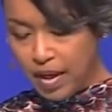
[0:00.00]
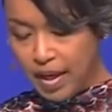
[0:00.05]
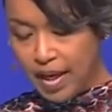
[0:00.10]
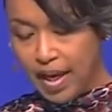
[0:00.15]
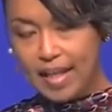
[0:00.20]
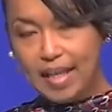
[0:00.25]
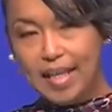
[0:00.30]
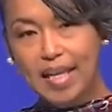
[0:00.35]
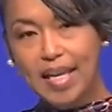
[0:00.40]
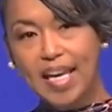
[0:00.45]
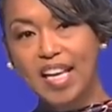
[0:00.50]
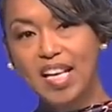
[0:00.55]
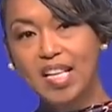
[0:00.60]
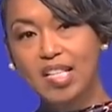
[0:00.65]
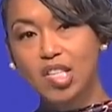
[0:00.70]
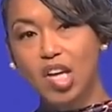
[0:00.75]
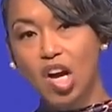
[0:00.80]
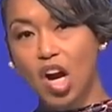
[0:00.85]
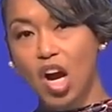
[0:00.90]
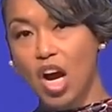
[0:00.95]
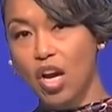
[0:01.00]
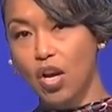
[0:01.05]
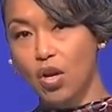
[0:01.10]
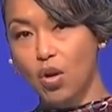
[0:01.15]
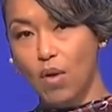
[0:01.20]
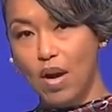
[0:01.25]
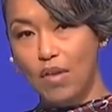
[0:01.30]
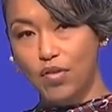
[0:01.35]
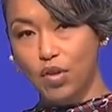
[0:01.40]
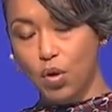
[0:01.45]
And he ends the
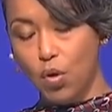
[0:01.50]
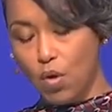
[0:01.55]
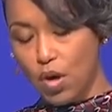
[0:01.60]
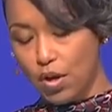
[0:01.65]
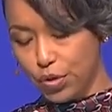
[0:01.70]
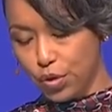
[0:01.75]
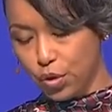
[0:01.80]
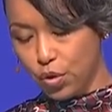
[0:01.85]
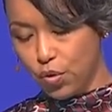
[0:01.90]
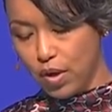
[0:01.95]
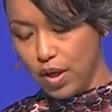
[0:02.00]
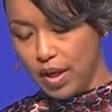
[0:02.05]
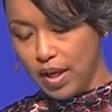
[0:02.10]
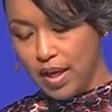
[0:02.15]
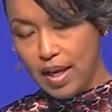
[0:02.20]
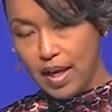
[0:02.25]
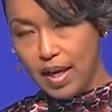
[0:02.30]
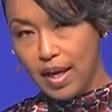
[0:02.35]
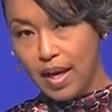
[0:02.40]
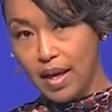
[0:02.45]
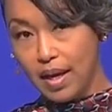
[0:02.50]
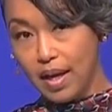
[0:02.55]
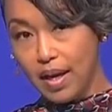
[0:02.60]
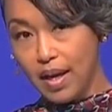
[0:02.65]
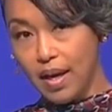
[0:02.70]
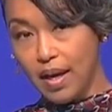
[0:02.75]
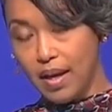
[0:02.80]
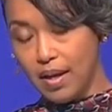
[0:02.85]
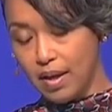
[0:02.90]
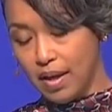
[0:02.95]
article after going through it,
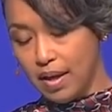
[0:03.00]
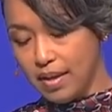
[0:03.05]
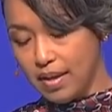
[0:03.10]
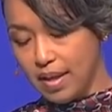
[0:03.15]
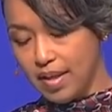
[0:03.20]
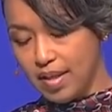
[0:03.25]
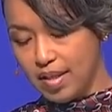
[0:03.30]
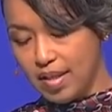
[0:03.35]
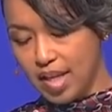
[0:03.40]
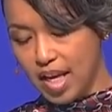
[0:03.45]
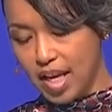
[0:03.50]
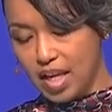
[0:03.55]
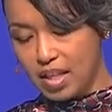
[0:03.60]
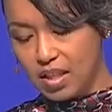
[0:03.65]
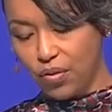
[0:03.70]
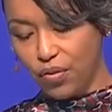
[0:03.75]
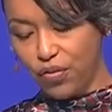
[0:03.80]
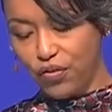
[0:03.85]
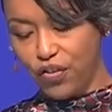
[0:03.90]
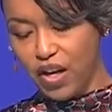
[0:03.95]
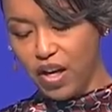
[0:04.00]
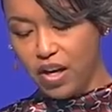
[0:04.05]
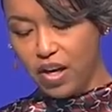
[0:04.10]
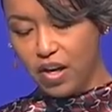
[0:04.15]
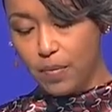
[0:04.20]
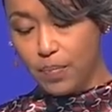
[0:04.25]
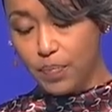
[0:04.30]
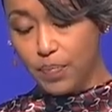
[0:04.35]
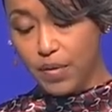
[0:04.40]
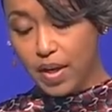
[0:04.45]
and he says,
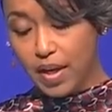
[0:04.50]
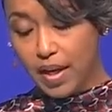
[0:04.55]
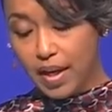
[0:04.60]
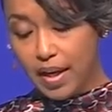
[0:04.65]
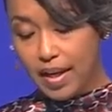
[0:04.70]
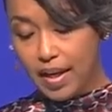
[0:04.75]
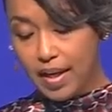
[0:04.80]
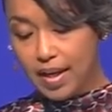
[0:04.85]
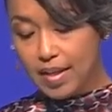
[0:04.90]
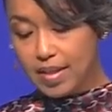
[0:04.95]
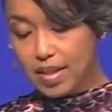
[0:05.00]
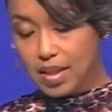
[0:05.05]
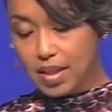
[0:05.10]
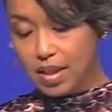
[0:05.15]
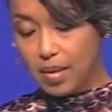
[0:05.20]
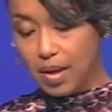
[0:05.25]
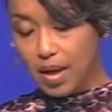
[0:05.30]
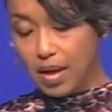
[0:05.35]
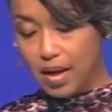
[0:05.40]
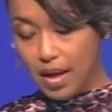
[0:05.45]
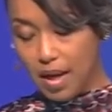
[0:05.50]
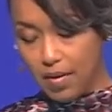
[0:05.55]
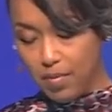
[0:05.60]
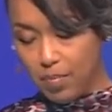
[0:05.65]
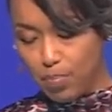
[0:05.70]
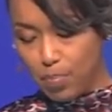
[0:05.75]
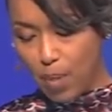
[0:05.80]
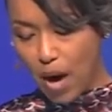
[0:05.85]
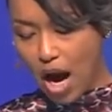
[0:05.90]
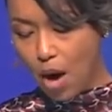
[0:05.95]
fear is a
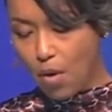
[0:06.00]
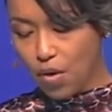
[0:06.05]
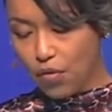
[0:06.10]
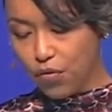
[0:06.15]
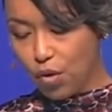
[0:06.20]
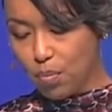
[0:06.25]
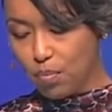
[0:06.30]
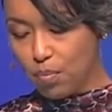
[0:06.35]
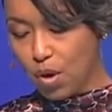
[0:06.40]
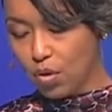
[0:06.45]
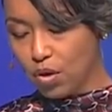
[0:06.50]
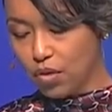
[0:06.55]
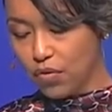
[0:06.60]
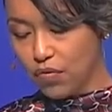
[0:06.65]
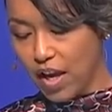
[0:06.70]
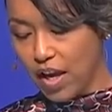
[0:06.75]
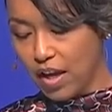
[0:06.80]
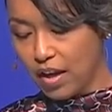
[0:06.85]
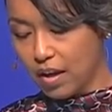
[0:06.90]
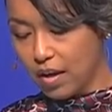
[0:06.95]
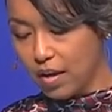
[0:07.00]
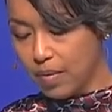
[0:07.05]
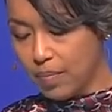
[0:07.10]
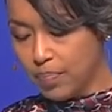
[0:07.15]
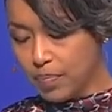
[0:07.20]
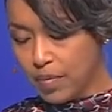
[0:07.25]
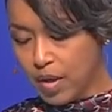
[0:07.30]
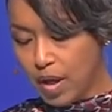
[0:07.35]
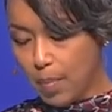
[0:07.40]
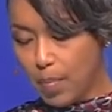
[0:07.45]
powerful motivator,
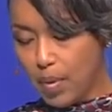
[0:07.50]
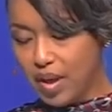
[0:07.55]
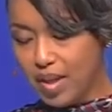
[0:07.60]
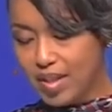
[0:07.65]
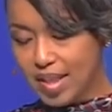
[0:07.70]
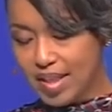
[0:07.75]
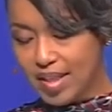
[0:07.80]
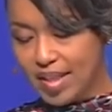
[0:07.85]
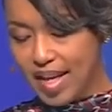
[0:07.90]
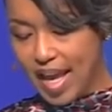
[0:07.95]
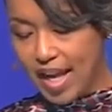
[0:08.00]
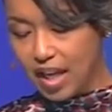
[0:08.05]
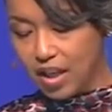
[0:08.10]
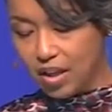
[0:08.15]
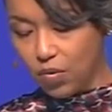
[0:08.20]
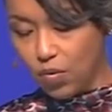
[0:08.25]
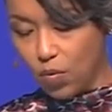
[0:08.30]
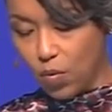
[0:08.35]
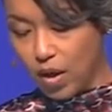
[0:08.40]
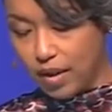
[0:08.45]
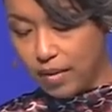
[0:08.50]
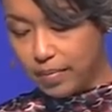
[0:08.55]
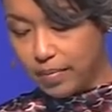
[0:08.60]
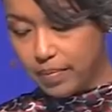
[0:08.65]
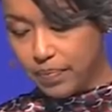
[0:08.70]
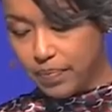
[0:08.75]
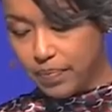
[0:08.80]
but it's a negative one.